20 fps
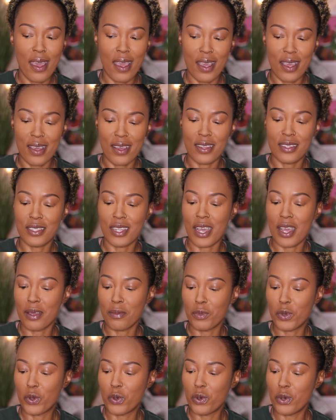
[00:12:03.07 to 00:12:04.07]
And
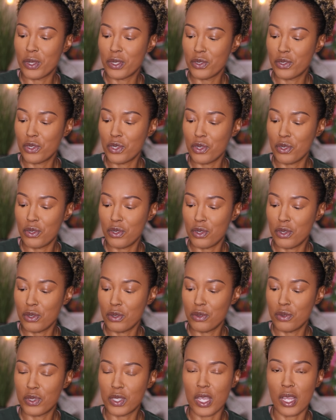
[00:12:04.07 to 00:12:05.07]
I'm going to
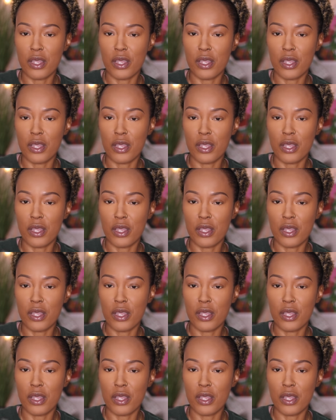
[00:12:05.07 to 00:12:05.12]
use